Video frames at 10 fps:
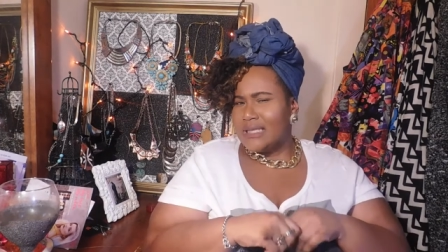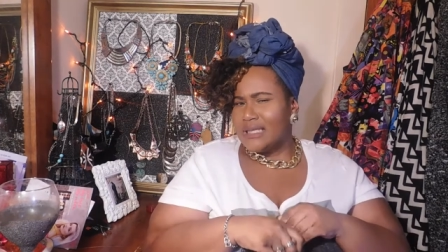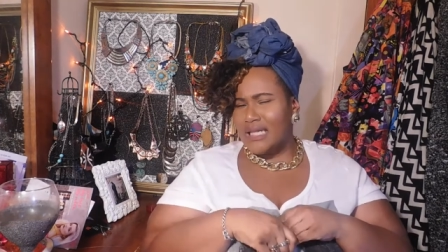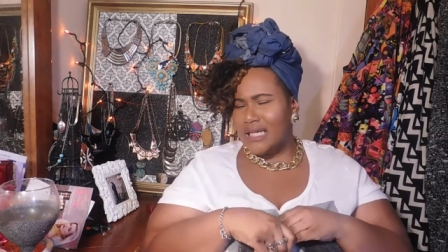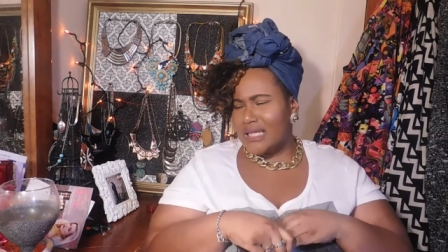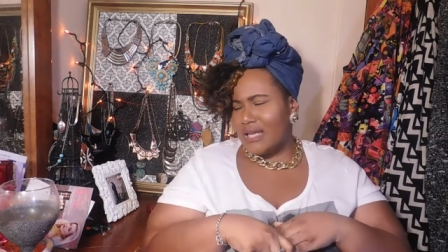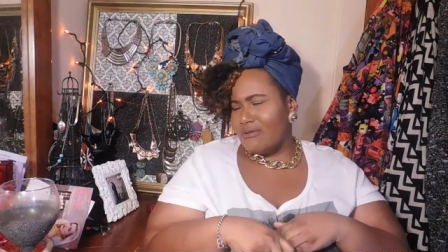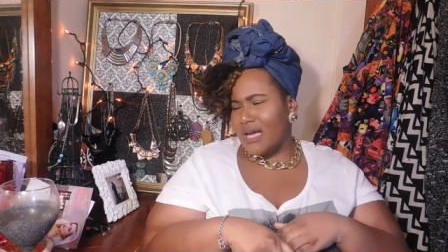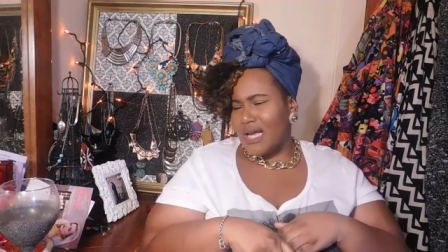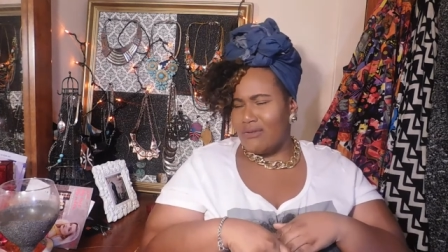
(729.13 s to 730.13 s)
it looks like you
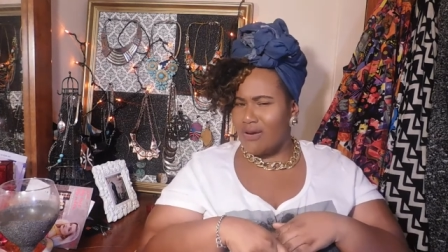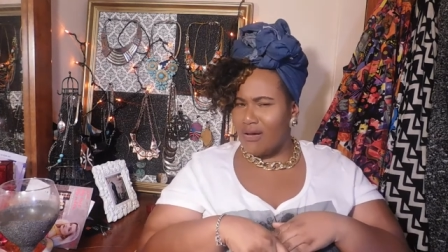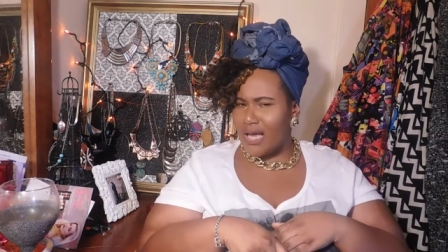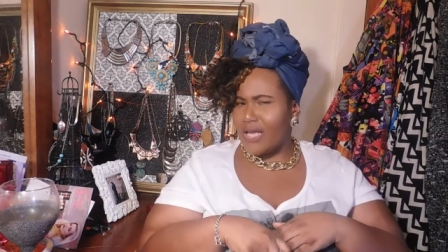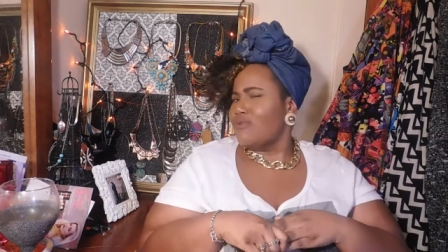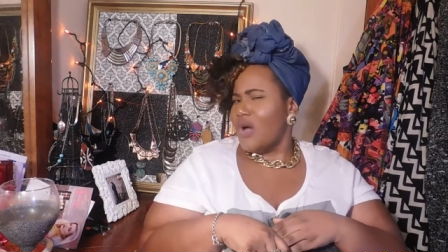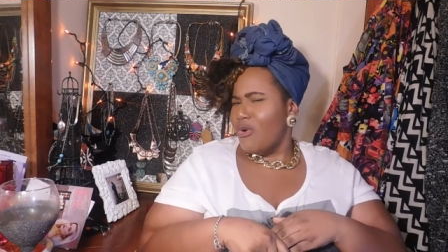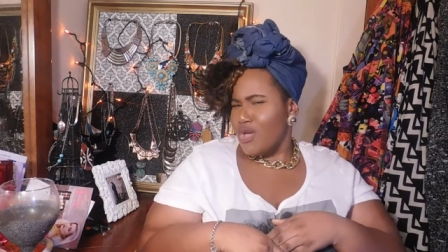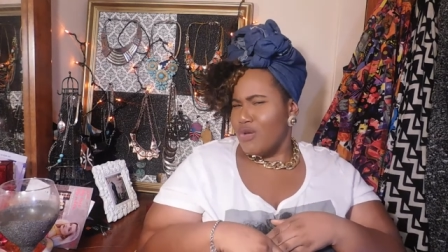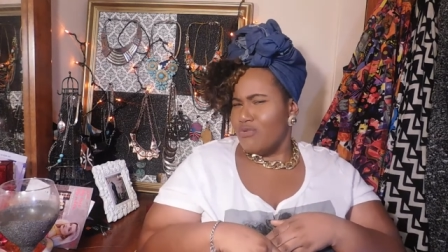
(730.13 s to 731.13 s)
got you know like you know
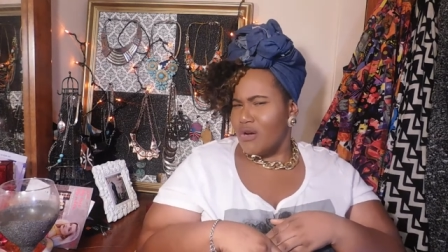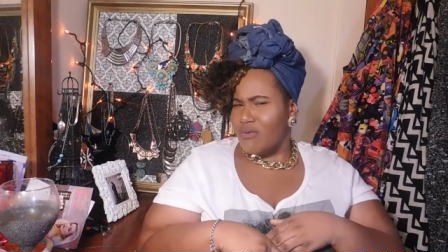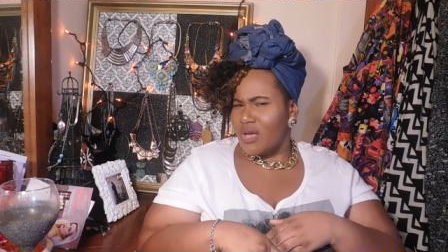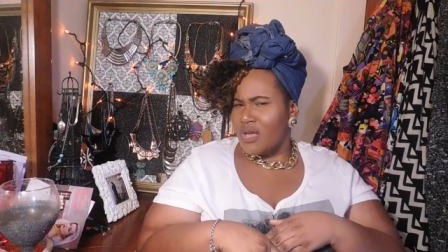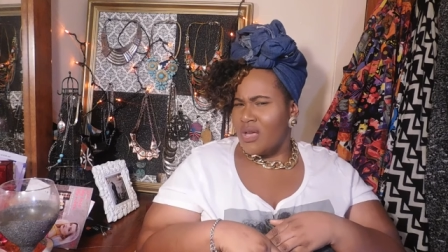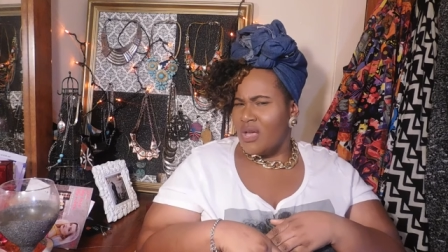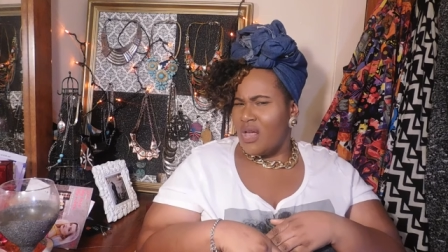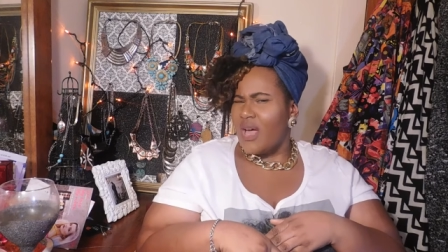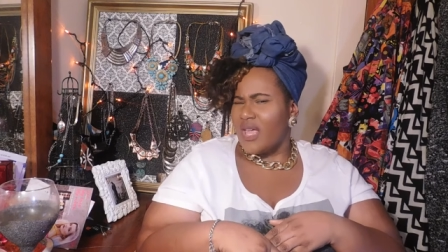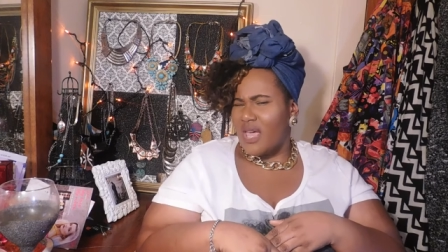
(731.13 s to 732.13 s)
what you're doing
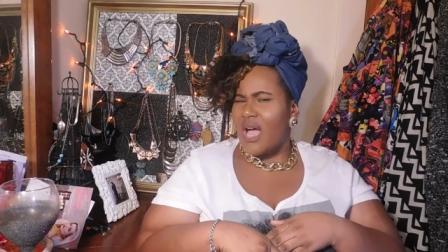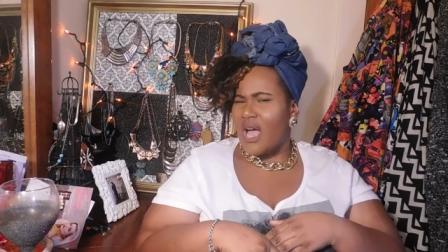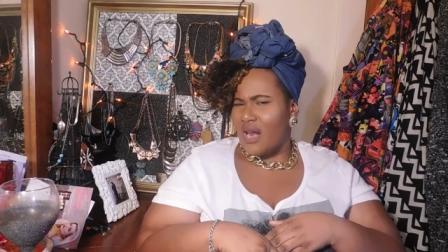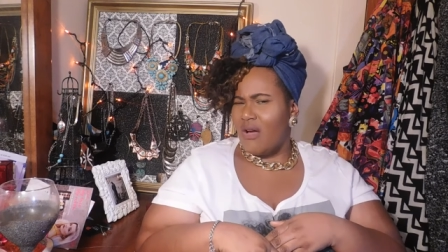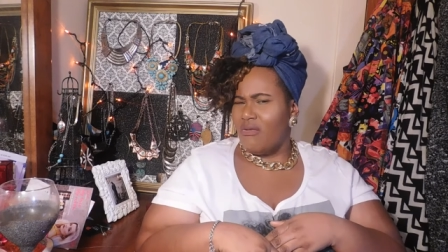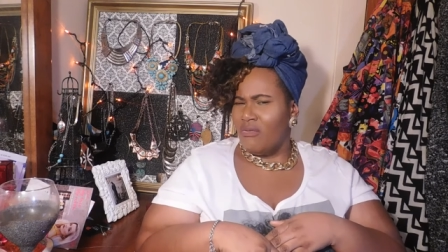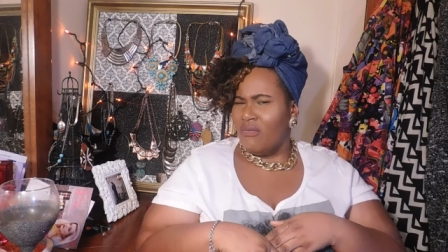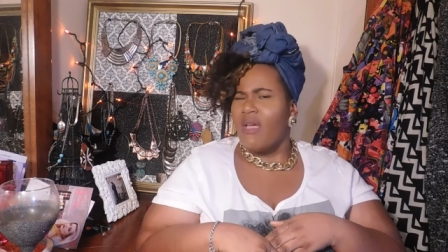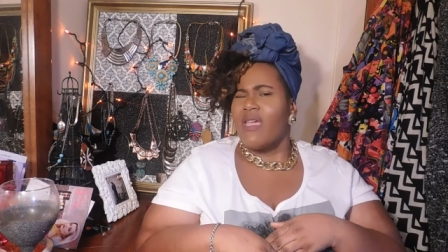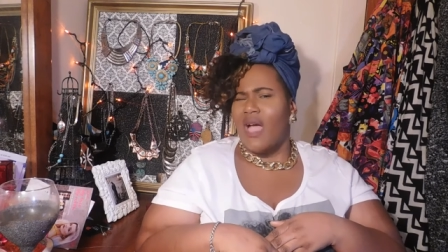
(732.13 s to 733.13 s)
like yeah i know
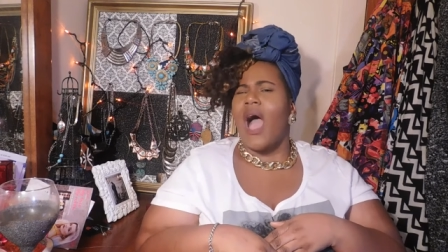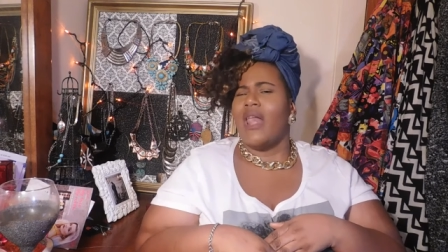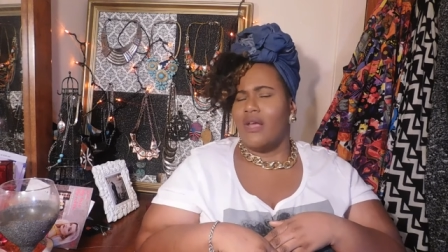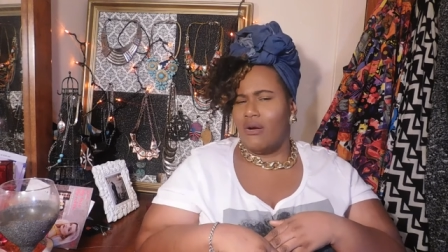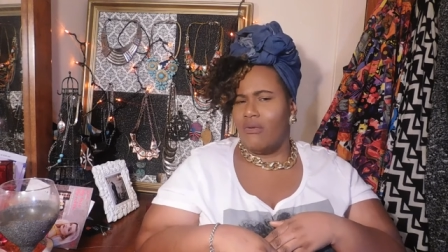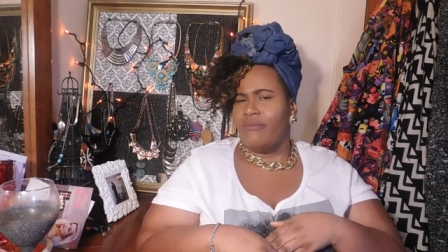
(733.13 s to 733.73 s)
yeah i know